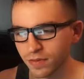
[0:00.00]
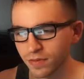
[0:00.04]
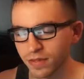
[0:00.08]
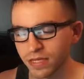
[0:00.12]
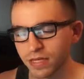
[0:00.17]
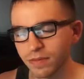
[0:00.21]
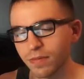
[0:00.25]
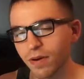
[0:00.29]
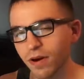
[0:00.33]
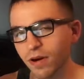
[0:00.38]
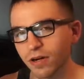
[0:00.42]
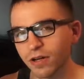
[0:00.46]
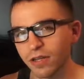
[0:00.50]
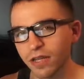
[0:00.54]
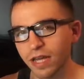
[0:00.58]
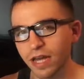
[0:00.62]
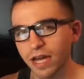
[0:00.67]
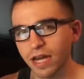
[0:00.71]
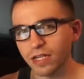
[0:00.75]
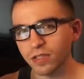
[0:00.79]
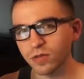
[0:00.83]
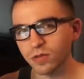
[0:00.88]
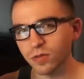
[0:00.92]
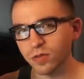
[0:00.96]
be part of the
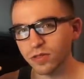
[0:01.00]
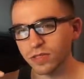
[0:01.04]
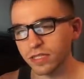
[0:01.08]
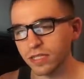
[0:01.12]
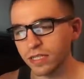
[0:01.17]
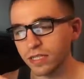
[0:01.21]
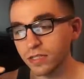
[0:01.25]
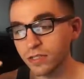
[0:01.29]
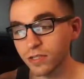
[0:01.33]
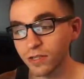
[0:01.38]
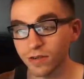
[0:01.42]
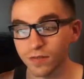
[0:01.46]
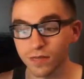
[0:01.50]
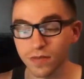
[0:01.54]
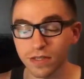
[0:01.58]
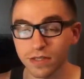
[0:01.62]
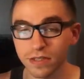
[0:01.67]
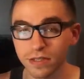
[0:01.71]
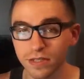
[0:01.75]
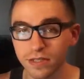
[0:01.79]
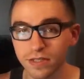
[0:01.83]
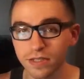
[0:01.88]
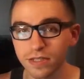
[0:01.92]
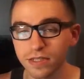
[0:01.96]
actual teaser, if
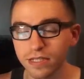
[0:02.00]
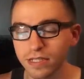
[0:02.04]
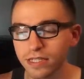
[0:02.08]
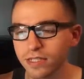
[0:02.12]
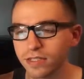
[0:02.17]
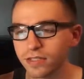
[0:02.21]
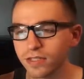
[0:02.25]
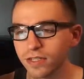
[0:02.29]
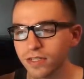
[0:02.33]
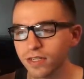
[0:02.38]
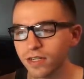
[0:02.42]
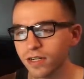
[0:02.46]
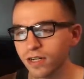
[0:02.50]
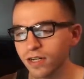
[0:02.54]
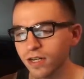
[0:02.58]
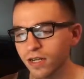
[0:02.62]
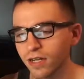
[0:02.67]
this is a teaser,